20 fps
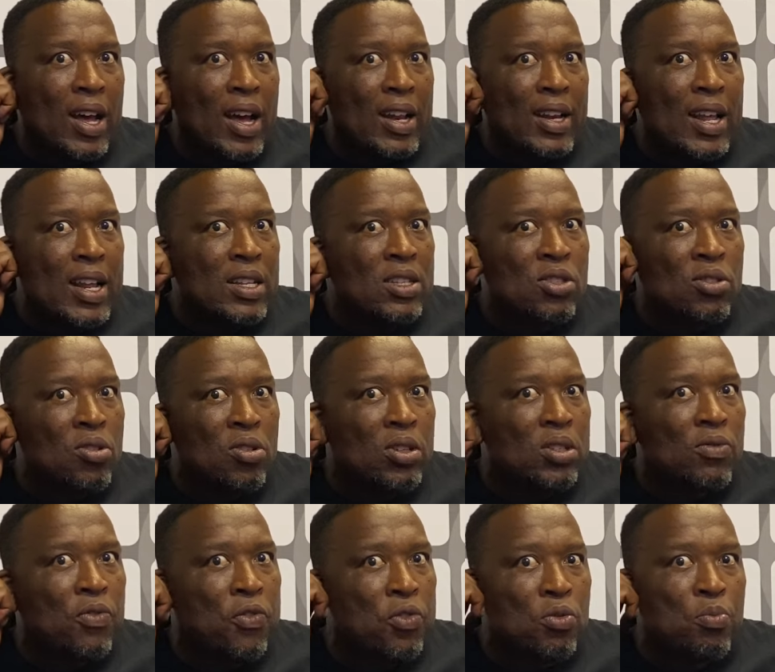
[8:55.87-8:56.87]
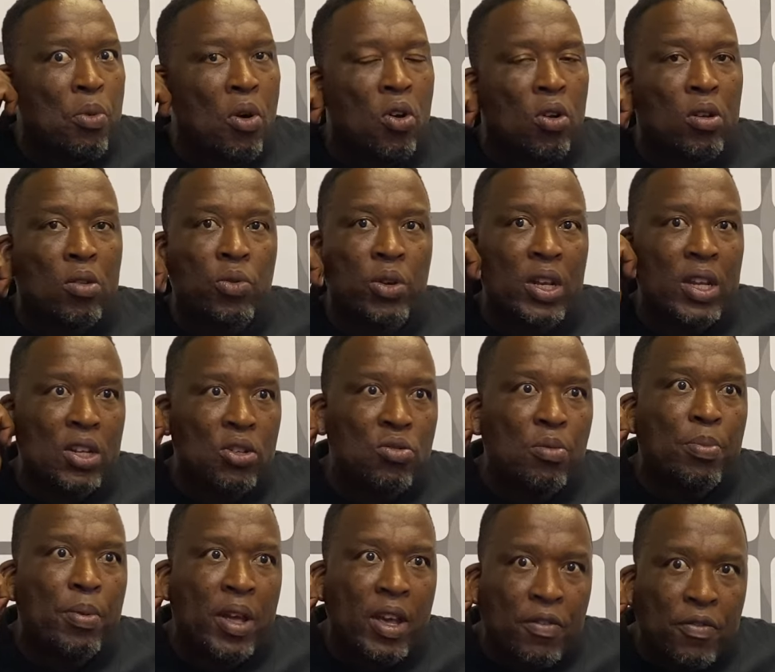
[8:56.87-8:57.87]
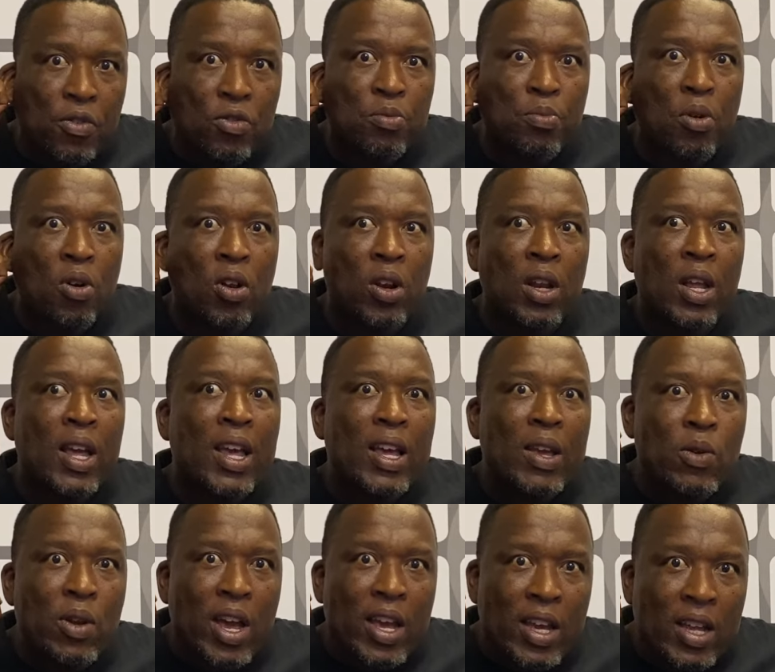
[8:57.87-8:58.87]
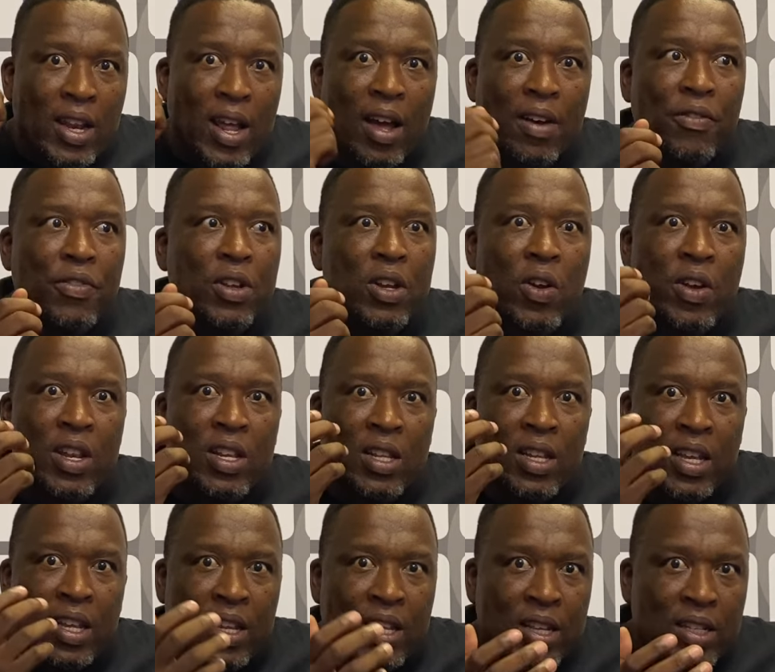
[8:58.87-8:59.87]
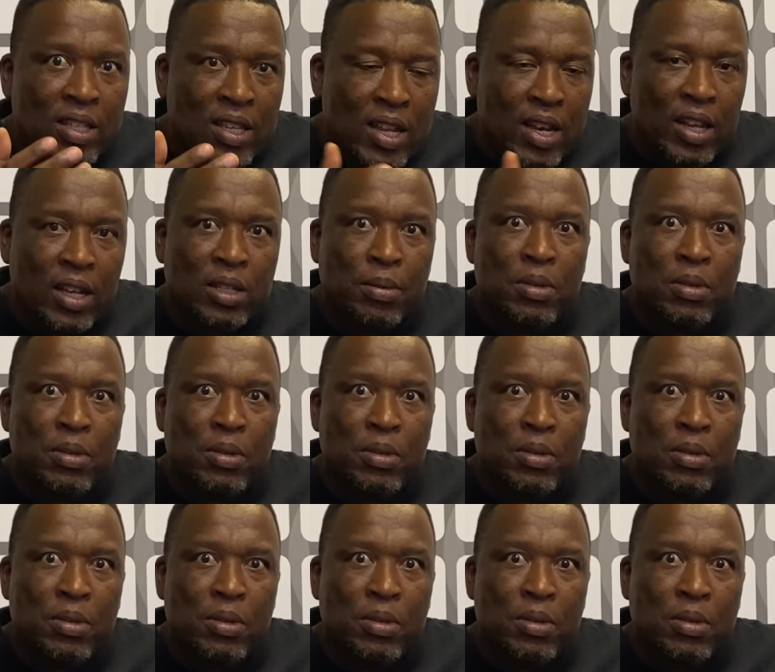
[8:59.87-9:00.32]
That is not football. We need to play football. We are in Africa, in the SADC